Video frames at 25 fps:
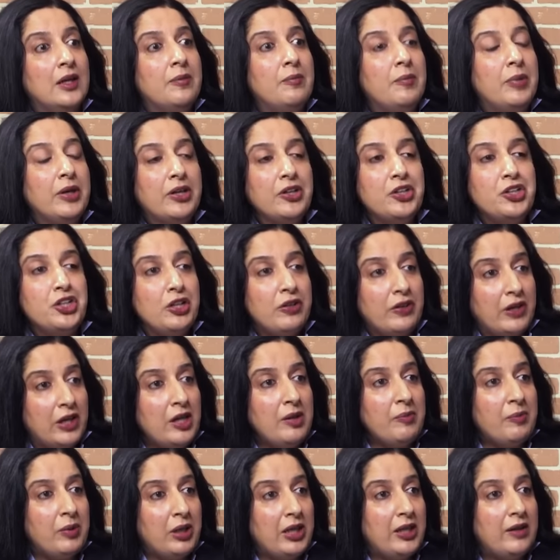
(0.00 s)
because she really
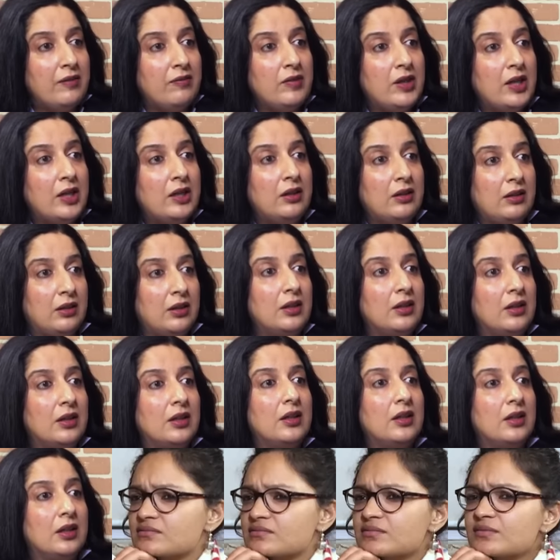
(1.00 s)
believed that she was
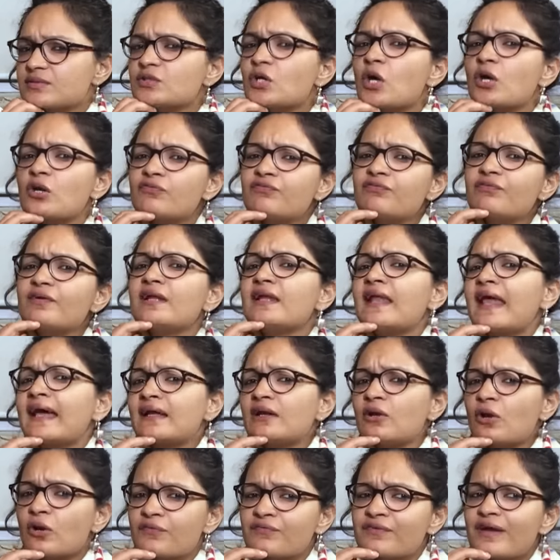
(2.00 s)
sort of like a
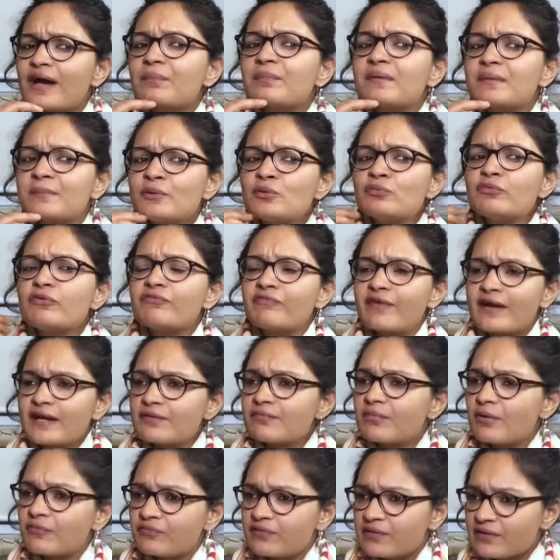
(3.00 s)
lot of young people who were fed
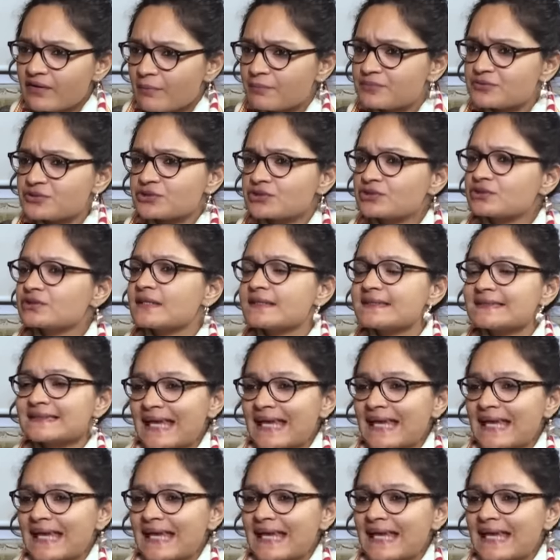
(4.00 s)
up of corruption and